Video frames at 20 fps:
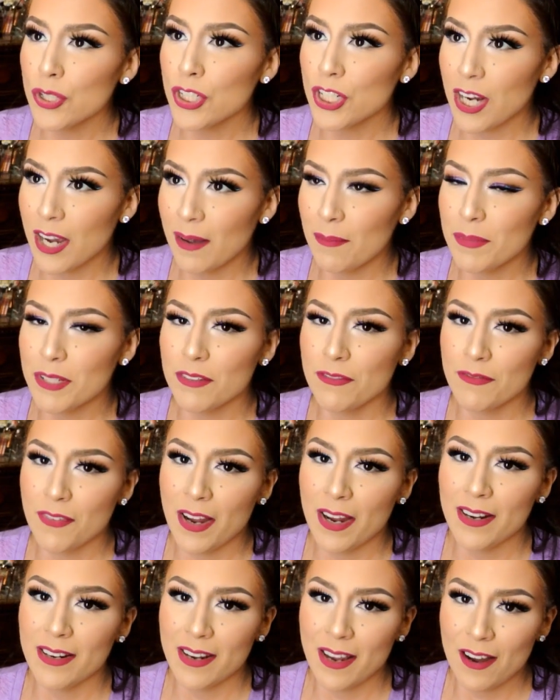chapped to
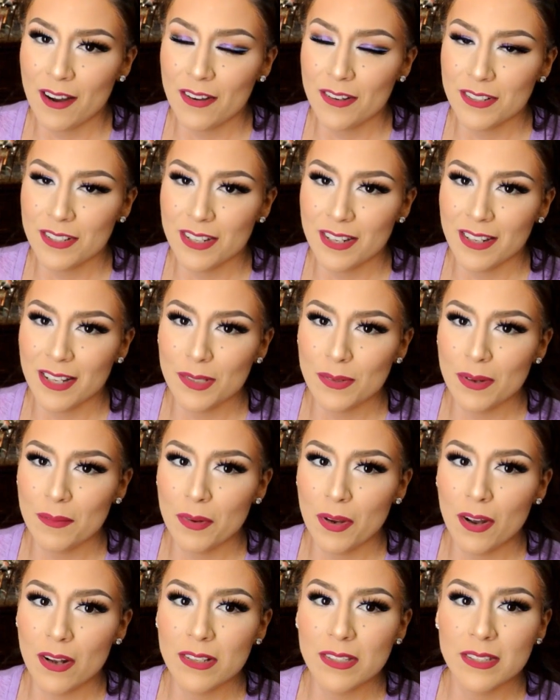find out, and that's why I'm
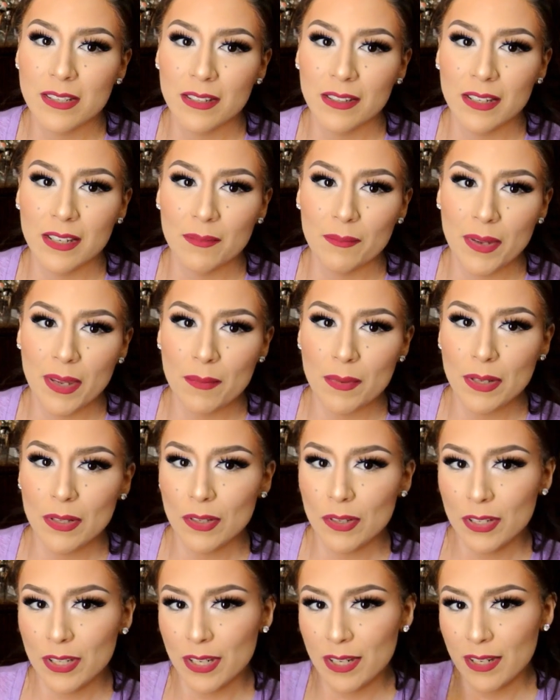constantly maybe
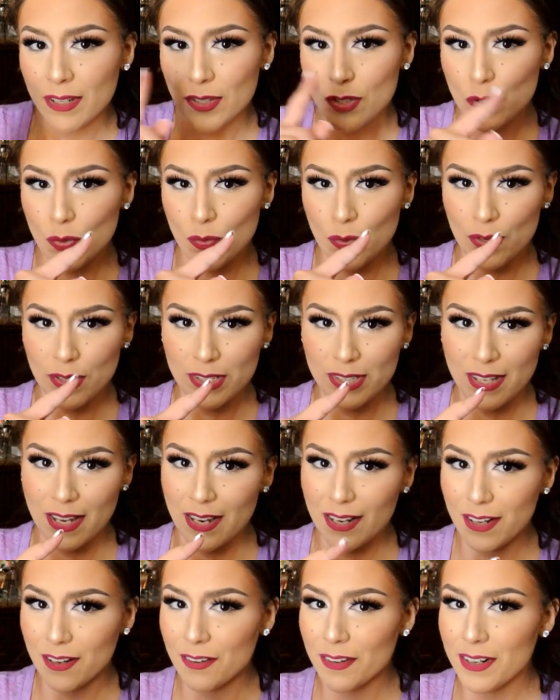looking towards
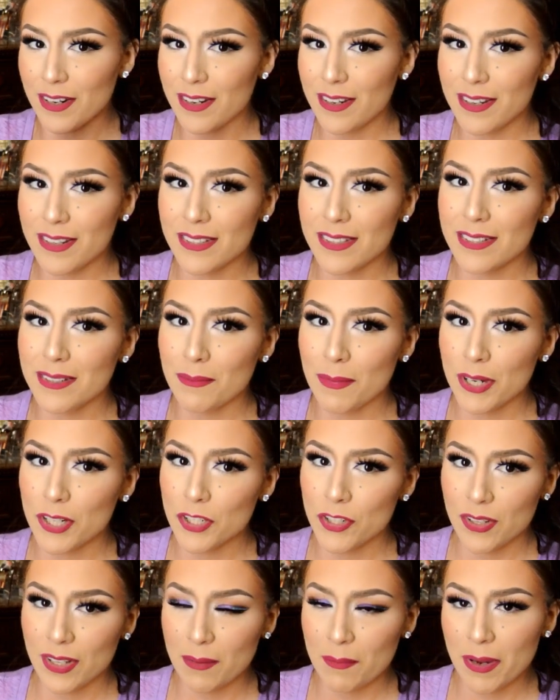that area, is to make
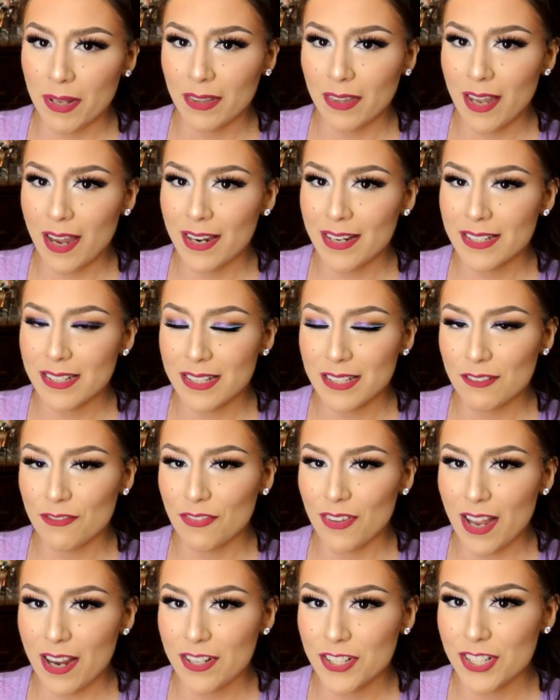sure that my light is
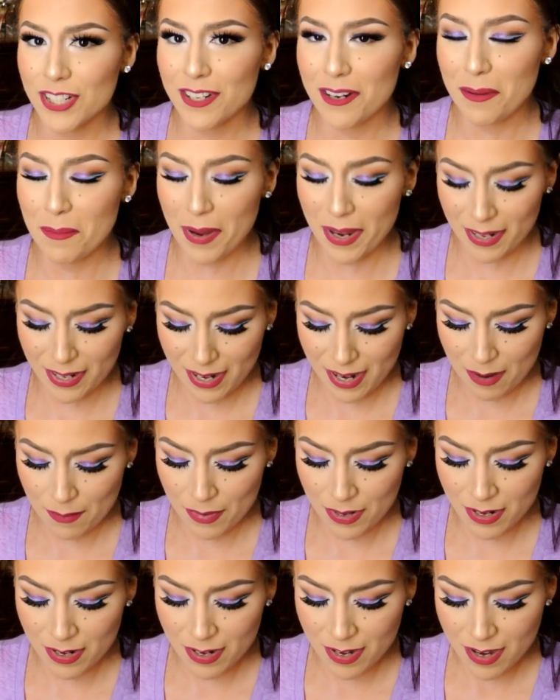flashing on my
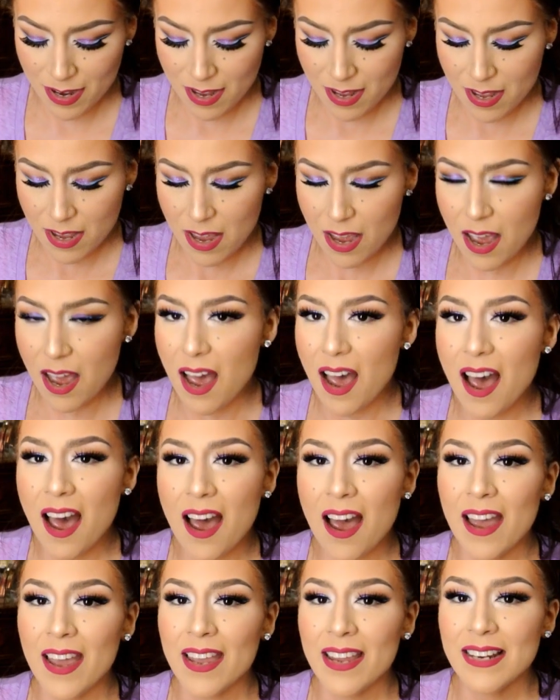camera.
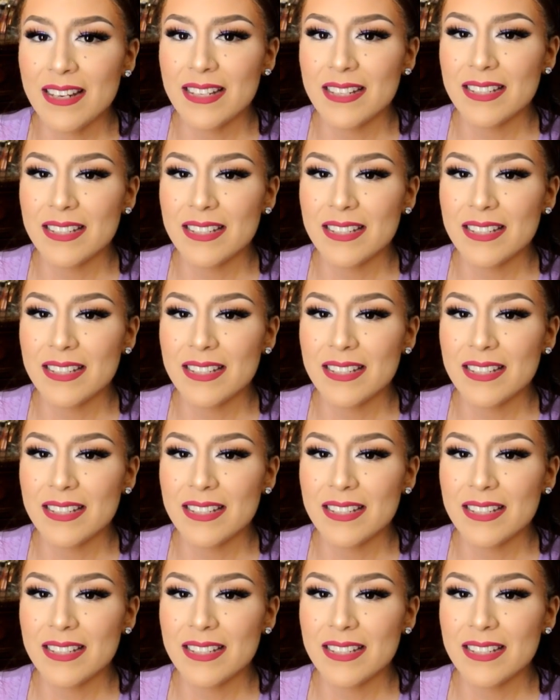I